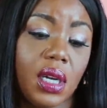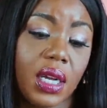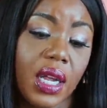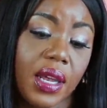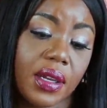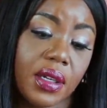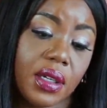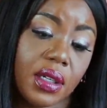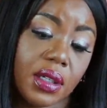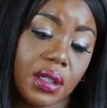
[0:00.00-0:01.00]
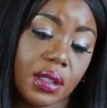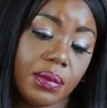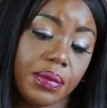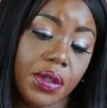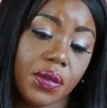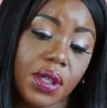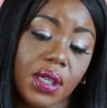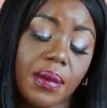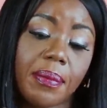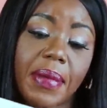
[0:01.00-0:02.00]
I got a, a,
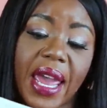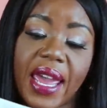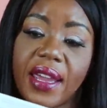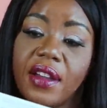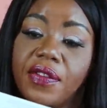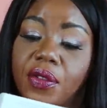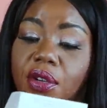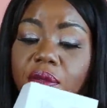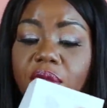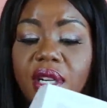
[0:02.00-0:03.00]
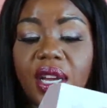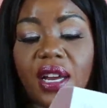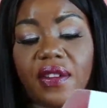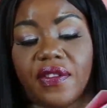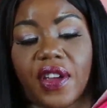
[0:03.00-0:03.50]
beauty bag, a $41